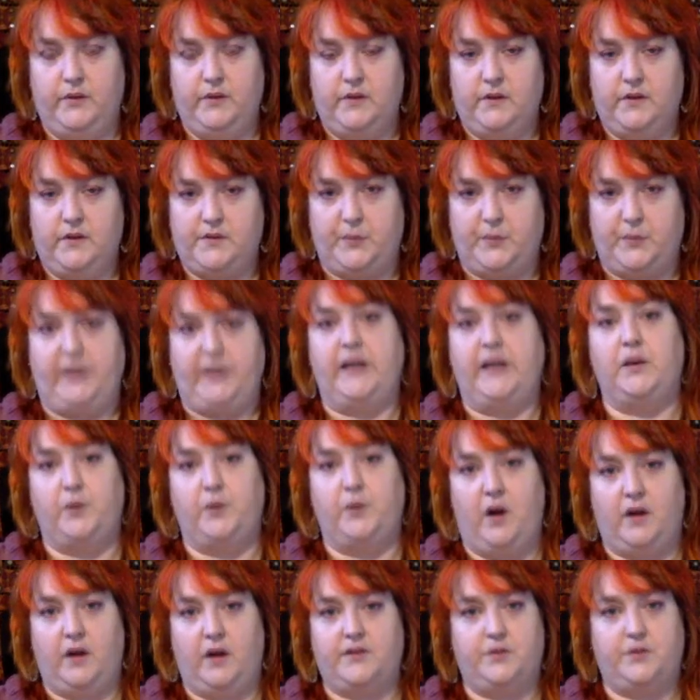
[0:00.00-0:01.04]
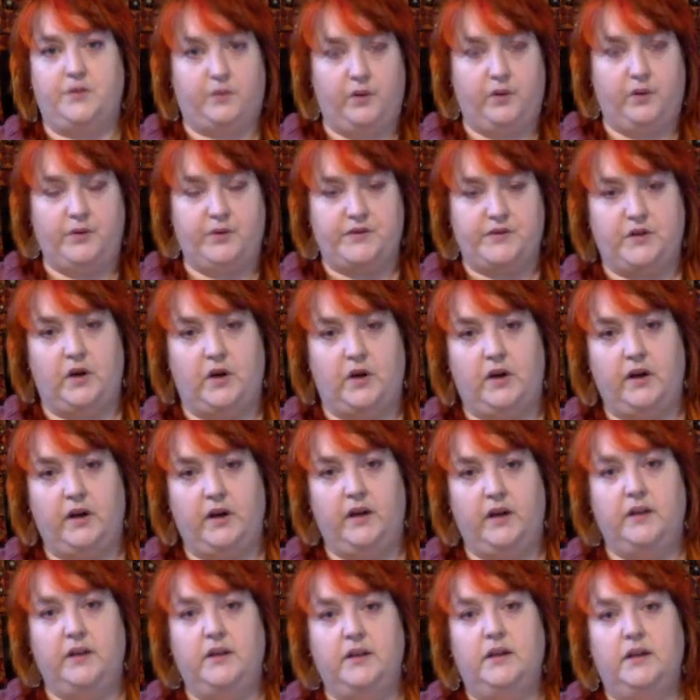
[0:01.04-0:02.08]
Spring Equinox or
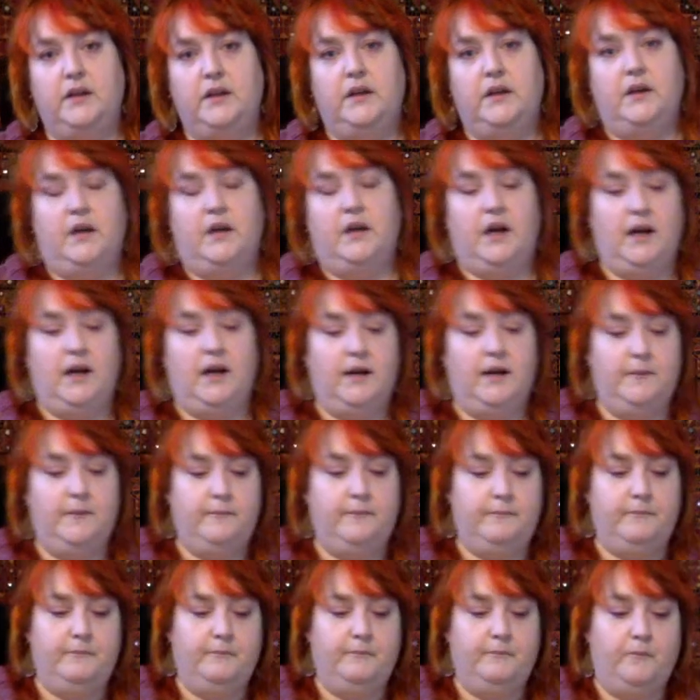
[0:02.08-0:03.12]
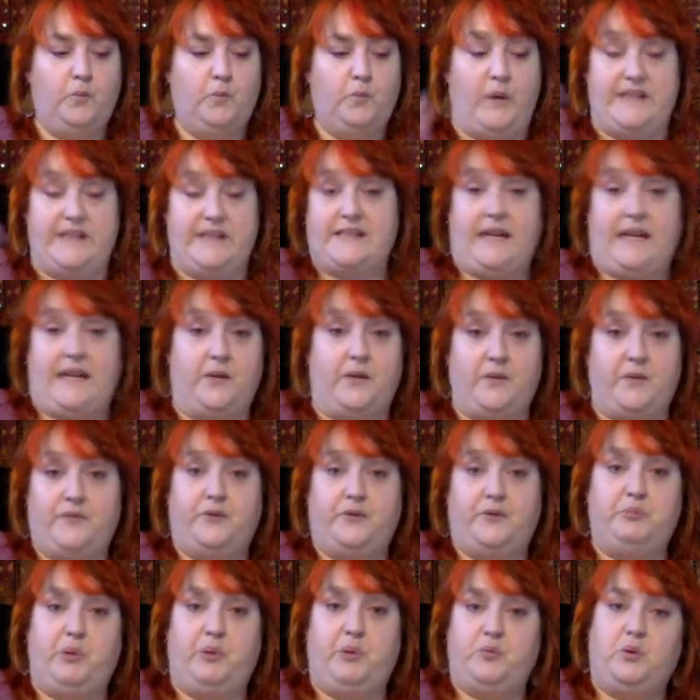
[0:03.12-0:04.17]
Ostara. We stand with a
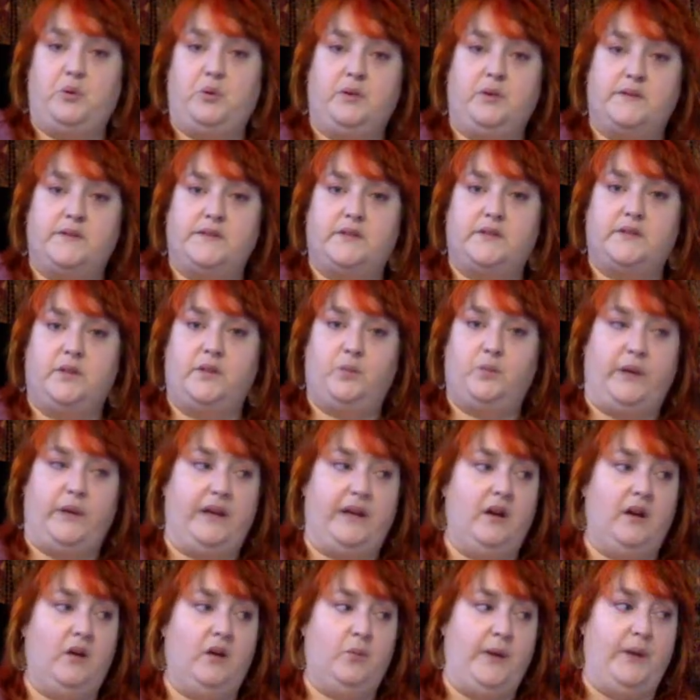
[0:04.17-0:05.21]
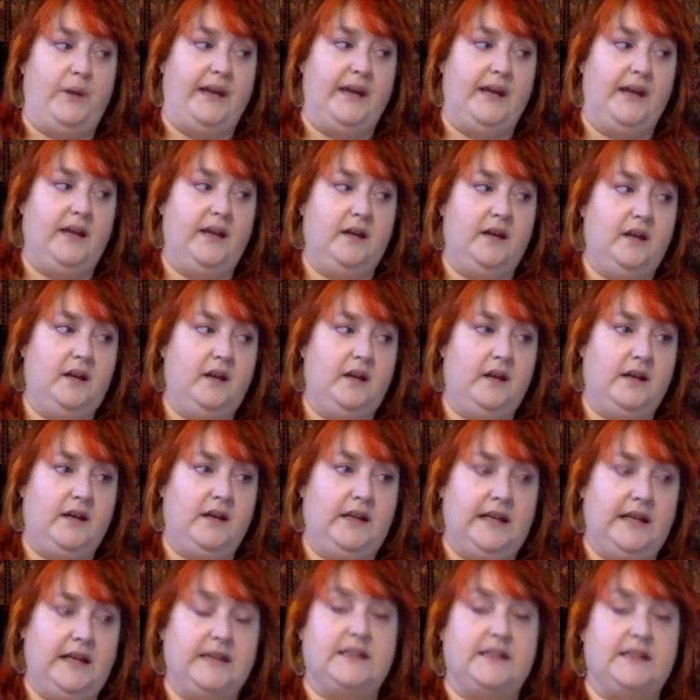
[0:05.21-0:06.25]
foot in both worlds, and we
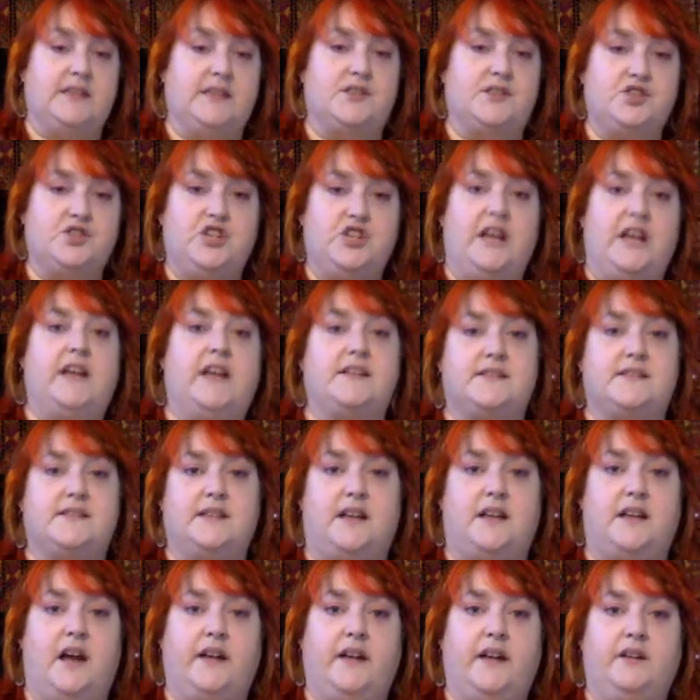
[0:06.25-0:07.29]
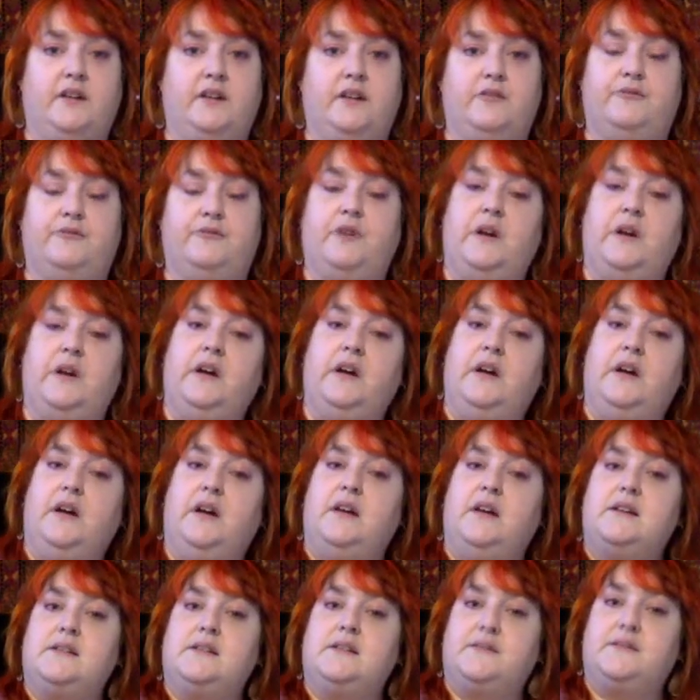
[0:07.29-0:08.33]
get this chance to kind of
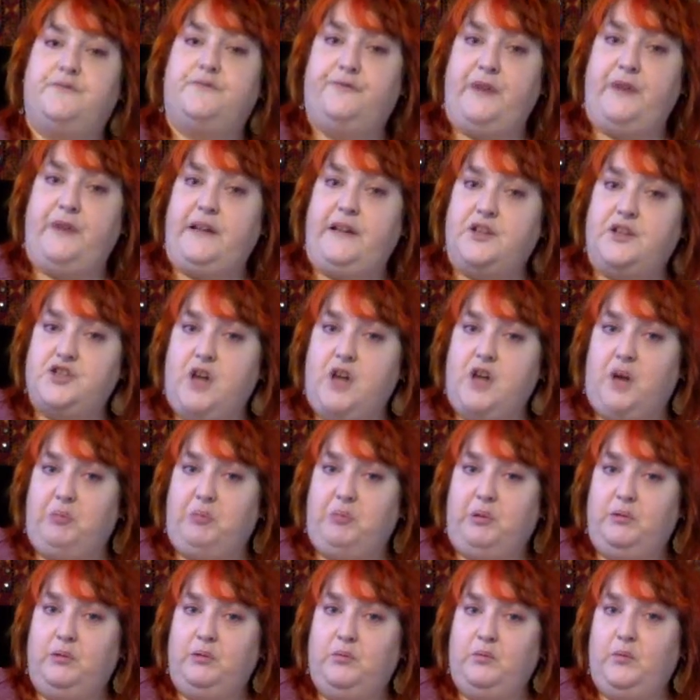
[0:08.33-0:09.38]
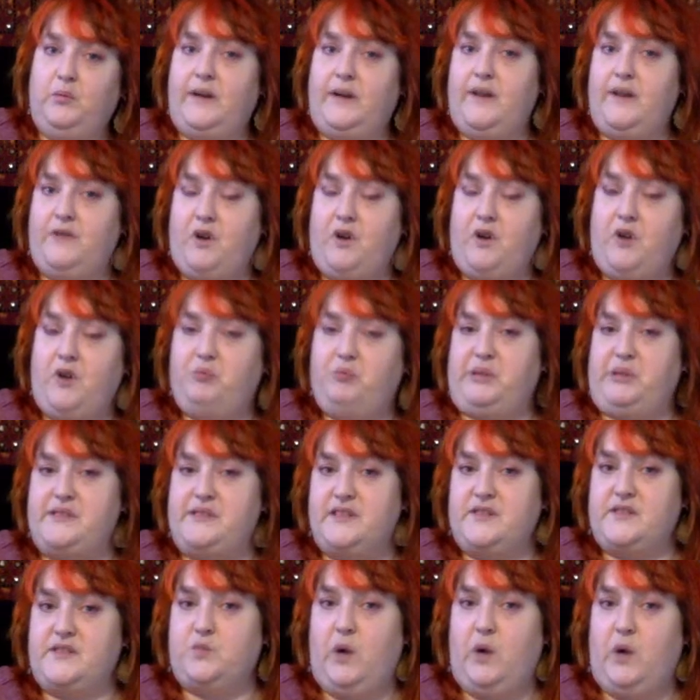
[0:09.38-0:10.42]
finish up whatever our
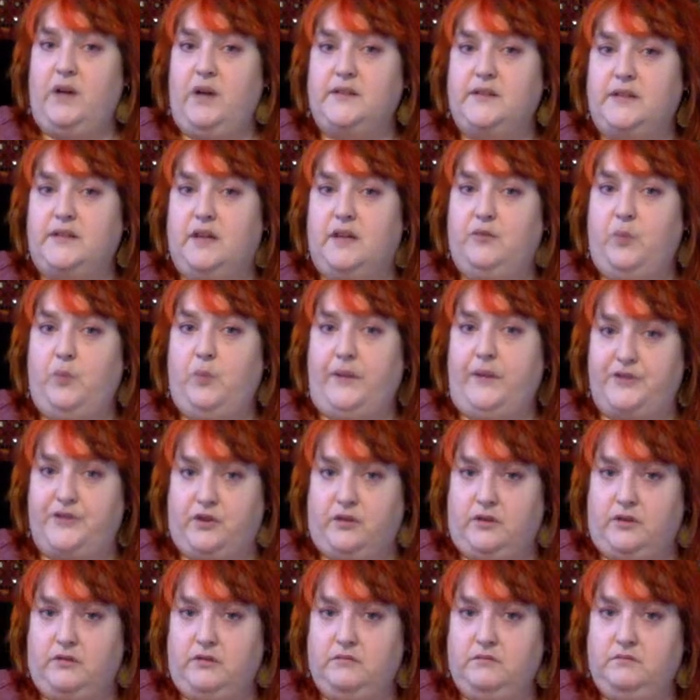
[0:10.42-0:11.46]
business was of winter,